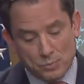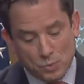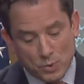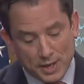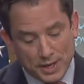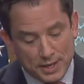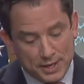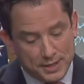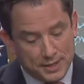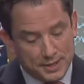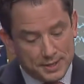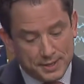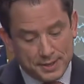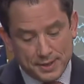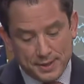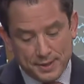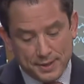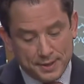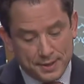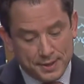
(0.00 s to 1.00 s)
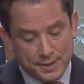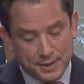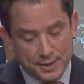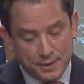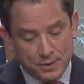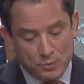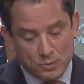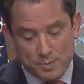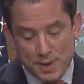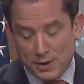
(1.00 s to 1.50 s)
We
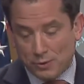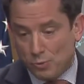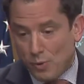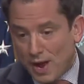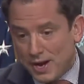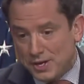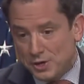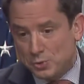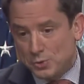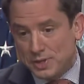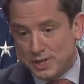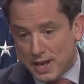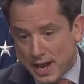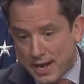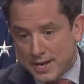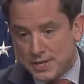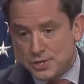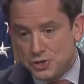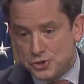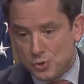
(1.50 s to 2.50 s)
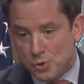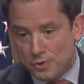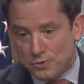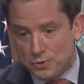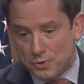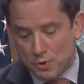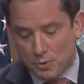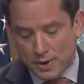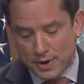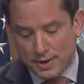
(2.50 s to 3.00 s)
remain ready to engage
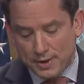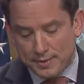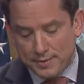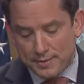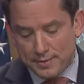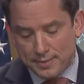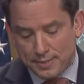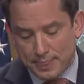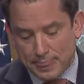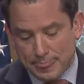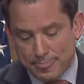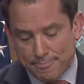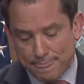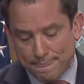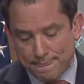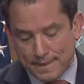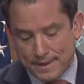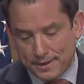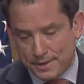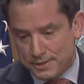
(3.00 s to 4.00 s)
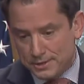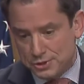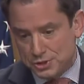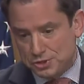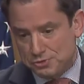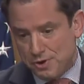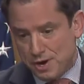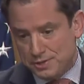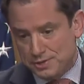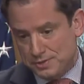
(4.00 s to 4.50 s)
North Korea in a
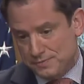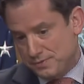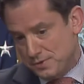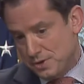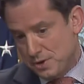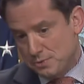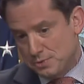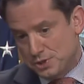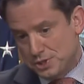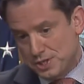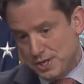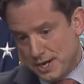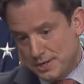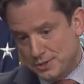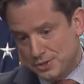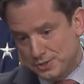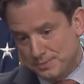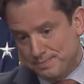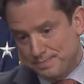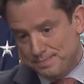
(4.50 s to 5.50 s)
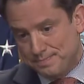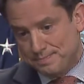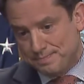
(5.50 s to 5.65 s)
constructive negotiation.